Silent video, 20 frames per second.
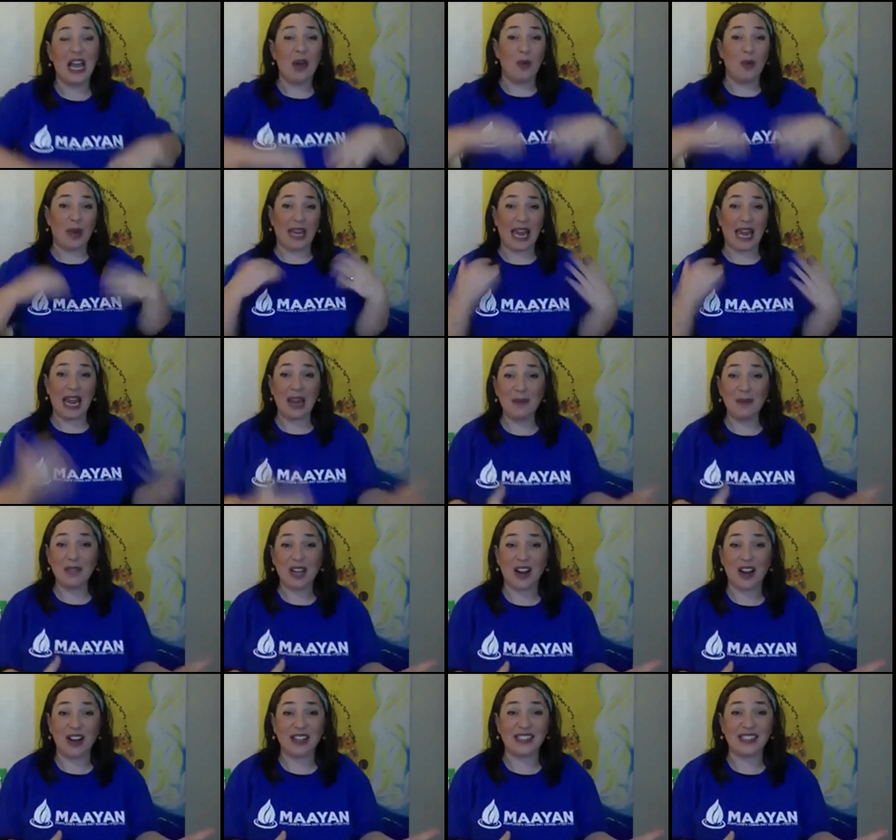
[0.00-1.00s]
We came to
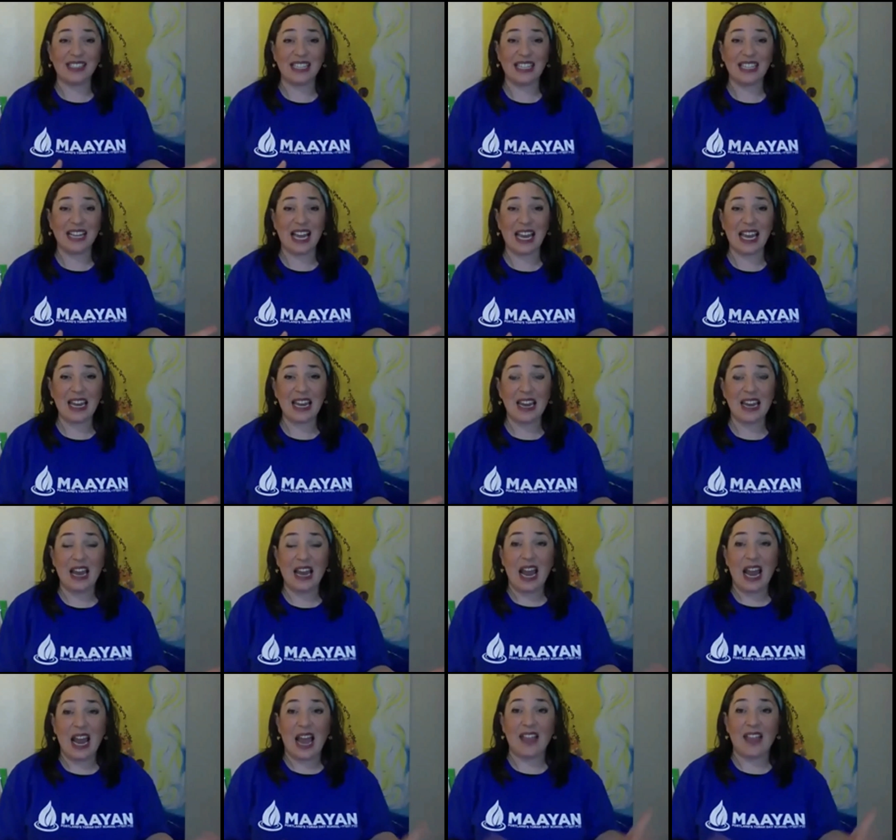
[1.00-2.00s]
Har Sinai,
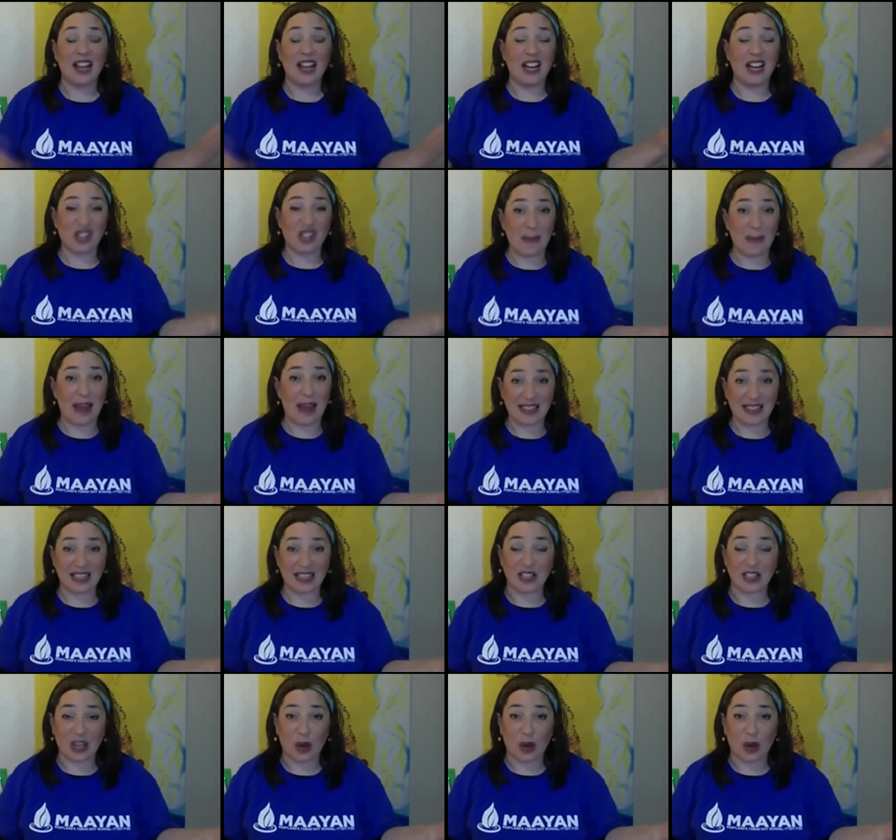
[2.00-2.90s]
and then Hashem asked us a